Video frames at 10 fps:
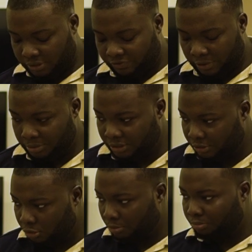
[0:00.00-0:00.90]
the framing
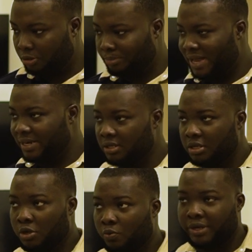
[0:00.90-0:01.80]
is done properly,
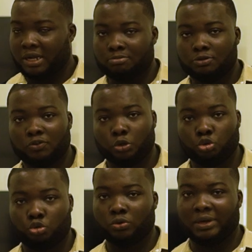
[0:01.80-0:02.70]
we can move on
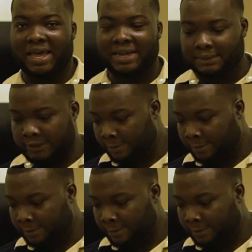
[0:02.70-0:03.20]
to light.